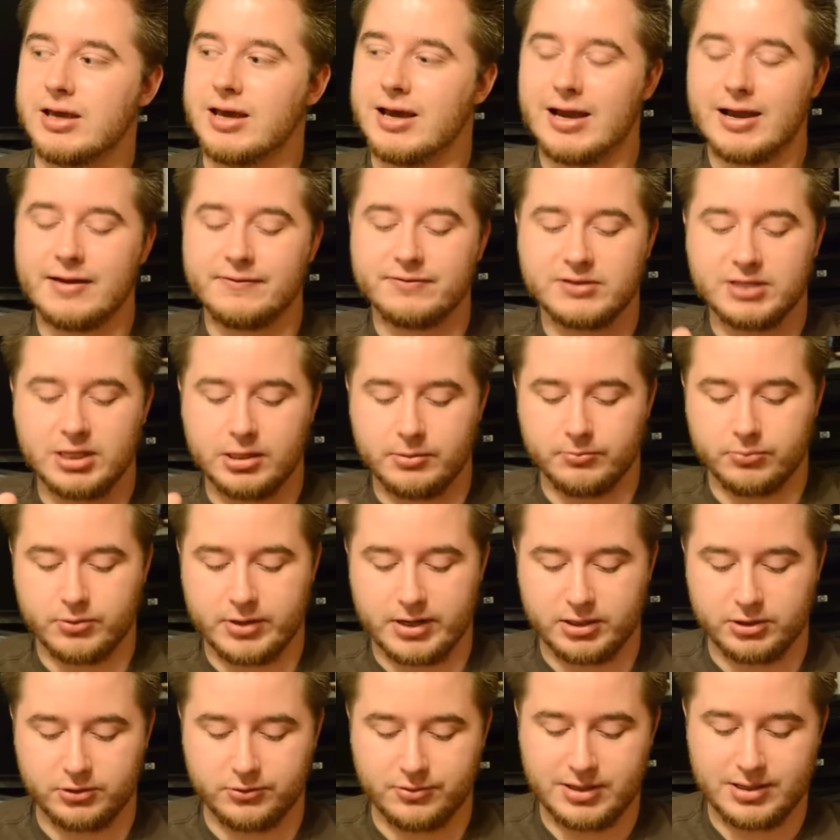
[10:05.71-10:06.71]
I have 10
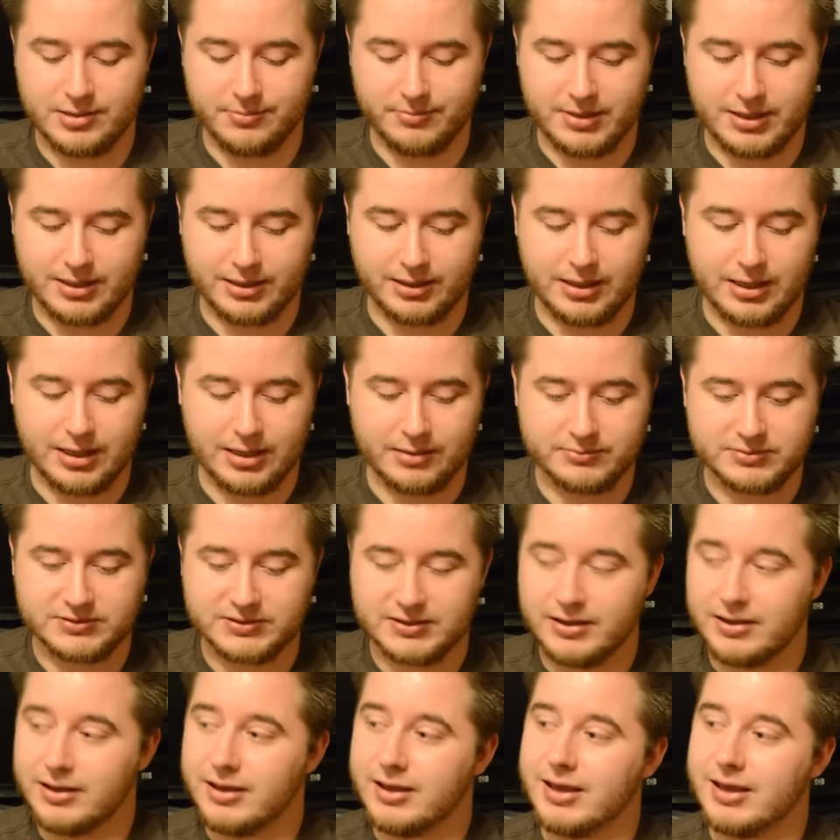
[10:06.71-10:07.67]
brand new Hitman games,